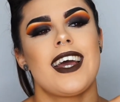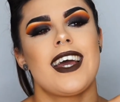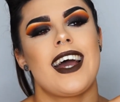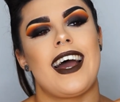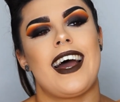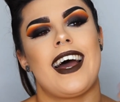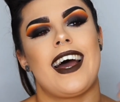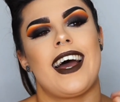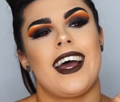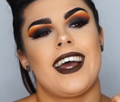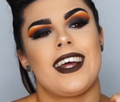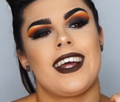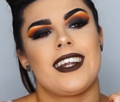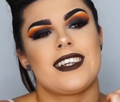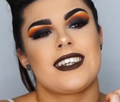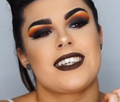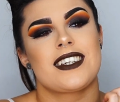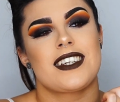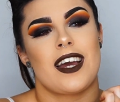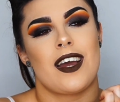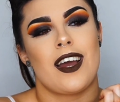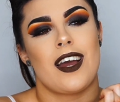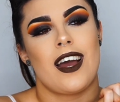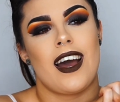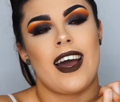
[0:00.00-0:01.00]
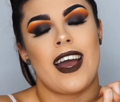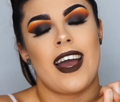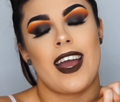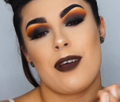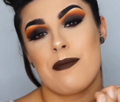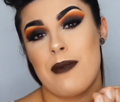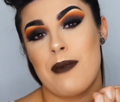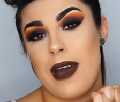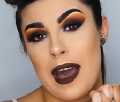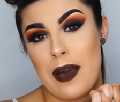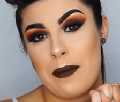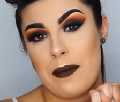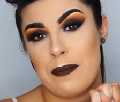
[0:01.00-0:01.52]
And I
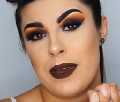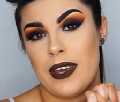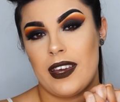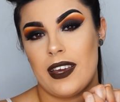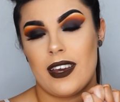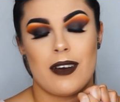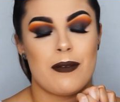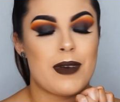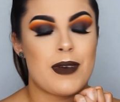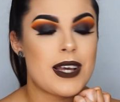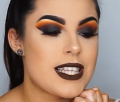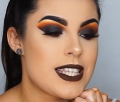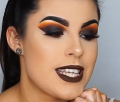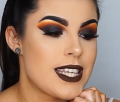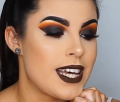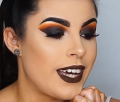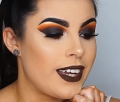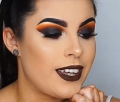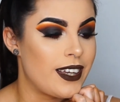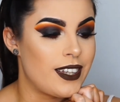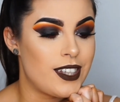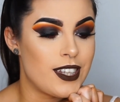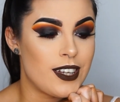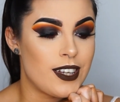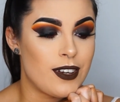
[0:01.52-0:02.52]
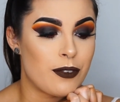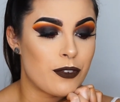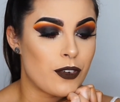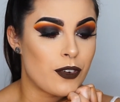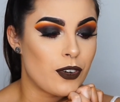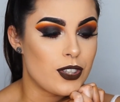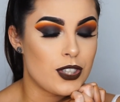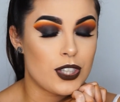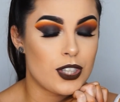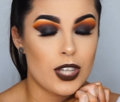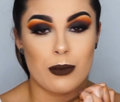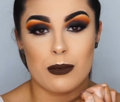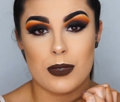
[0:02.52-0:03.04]
am happy, I'm excited that I've
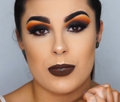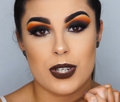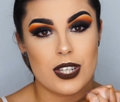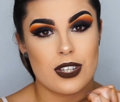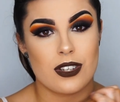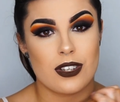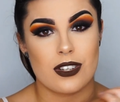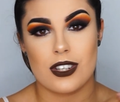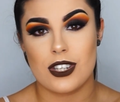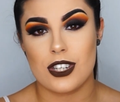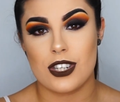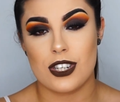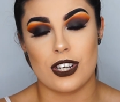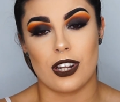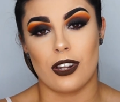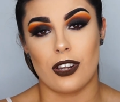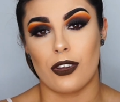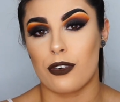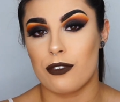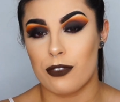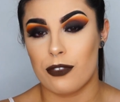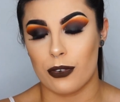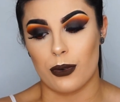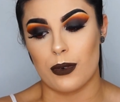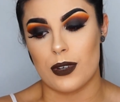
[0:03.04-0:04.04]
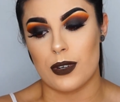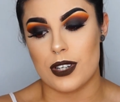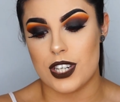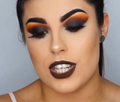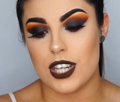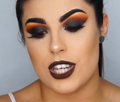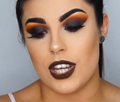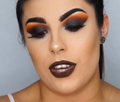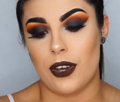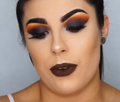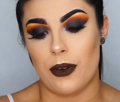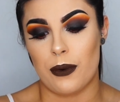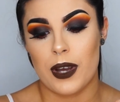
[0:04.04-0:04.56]
got so much to look forward
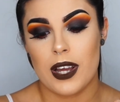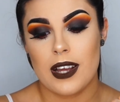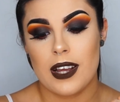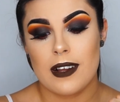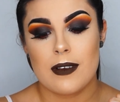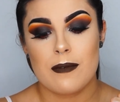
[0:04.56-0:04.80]
to.